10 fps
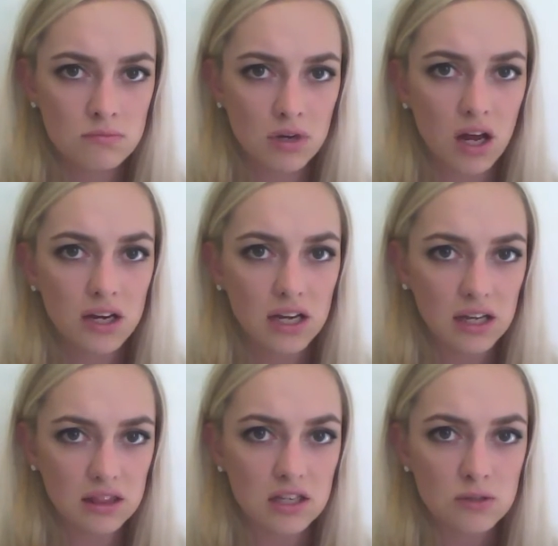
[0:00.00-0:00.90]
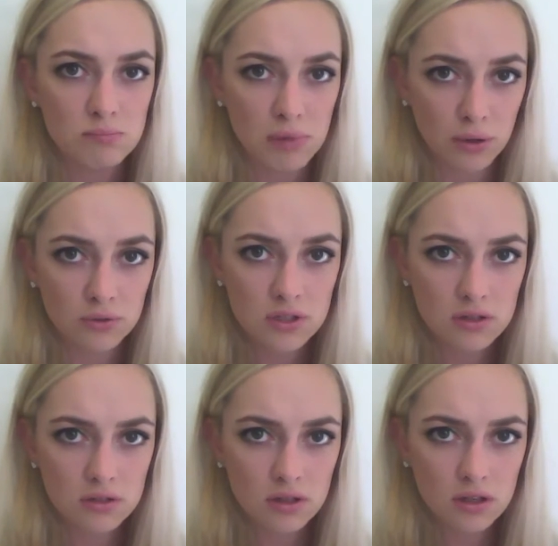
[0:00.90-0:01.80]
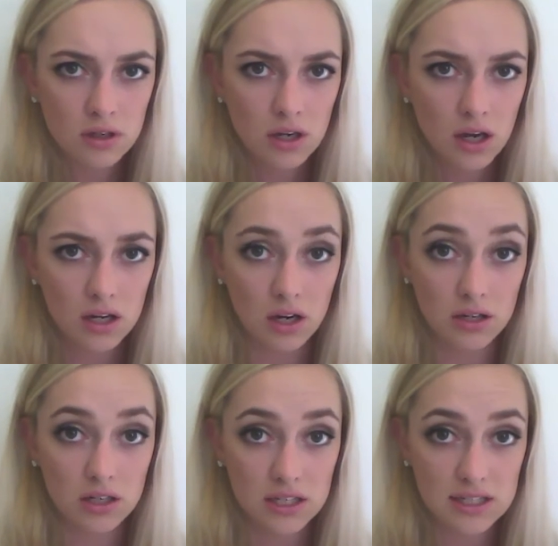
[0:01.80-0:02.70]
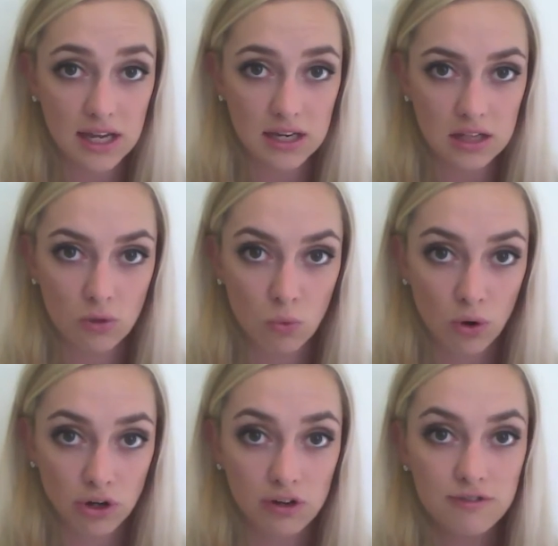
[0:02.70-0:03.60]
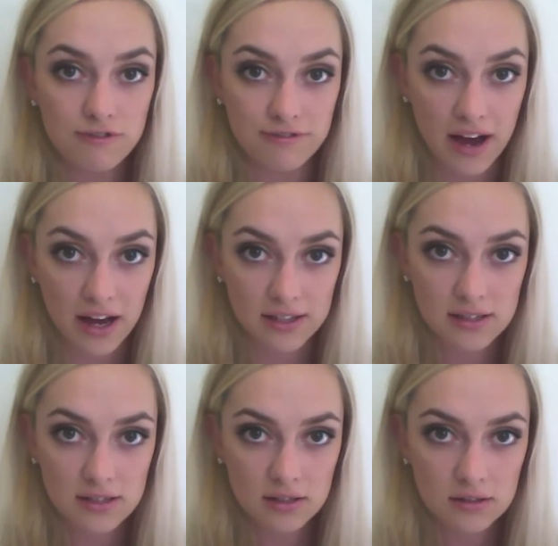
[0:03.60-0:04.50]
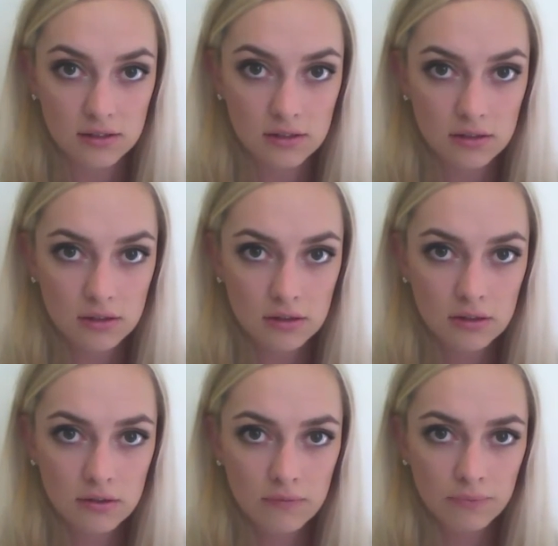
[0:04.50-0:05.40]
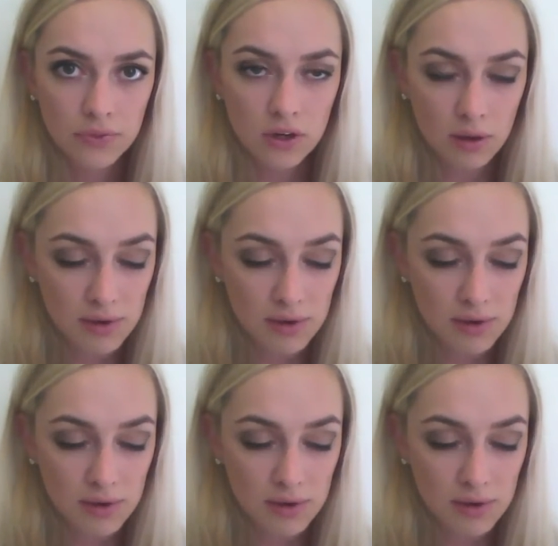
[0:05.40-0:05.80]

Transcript: But I need this boat, and I need to get it in the water fast. I